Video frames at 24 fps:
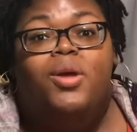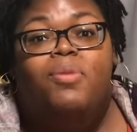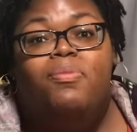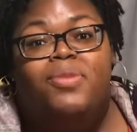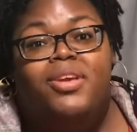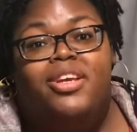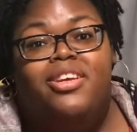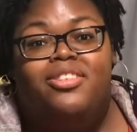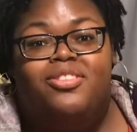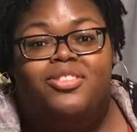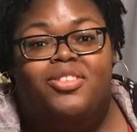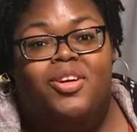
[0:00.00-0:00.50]
to
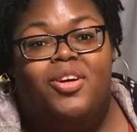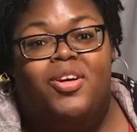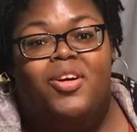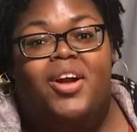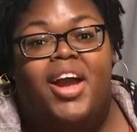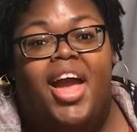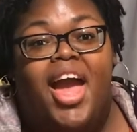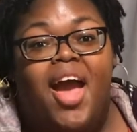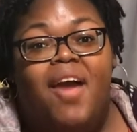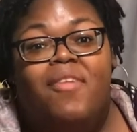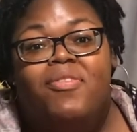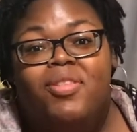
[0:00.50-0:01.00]
be
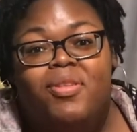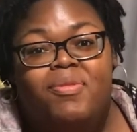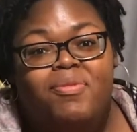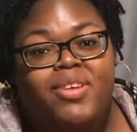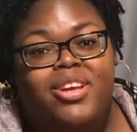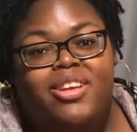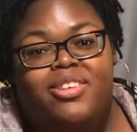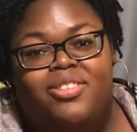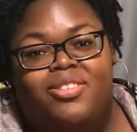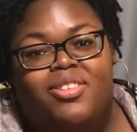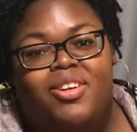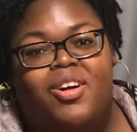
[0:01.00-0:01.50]
strong, have to
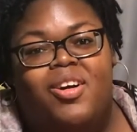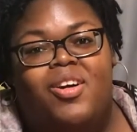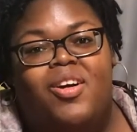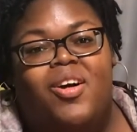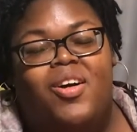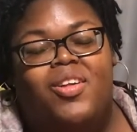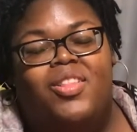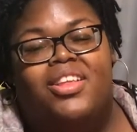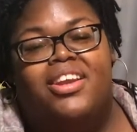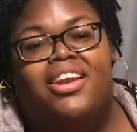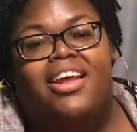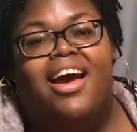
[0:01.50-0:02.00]
be strong
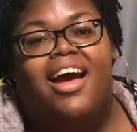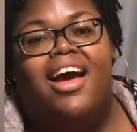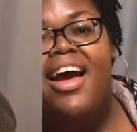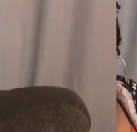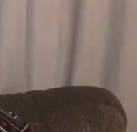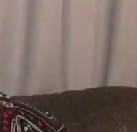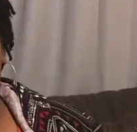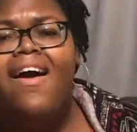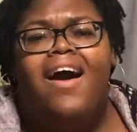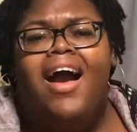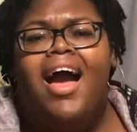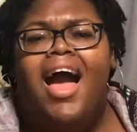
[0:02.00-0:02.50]
all the
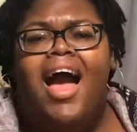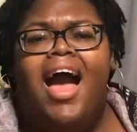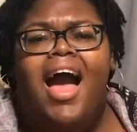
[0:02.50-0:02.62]
time.